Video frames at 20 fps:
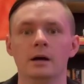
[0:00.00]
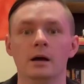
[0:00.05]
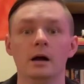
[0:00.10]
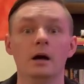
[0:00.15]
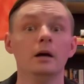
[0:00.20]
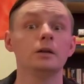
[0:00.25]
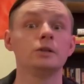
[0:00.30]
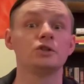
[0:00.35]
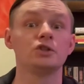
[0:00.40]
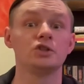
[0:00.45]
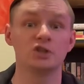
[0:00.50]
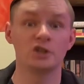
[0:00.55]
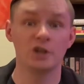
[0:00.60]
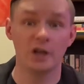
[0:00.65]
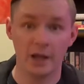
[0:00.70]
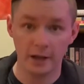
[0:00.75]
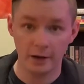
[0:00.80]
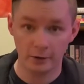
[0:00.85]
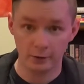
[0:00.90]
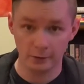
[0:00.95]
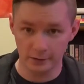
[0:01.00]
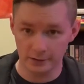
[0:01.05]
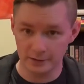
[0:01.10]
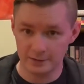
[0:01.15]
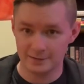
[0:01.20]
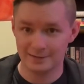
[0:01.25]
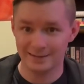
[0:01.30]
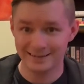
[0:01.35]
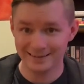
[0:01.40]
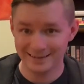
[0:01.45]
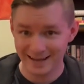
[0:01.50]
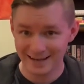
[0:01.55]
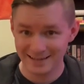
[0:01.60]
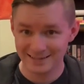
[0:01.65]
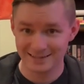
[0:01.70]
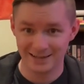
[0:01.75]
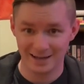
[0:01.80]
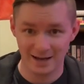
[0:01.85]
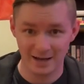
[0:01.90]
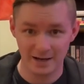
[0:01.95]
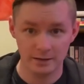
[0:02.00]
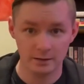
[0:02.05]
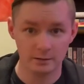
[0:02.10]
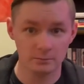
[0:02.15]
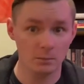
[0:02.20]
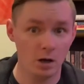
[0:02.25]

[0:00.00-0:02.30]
A chair is the next item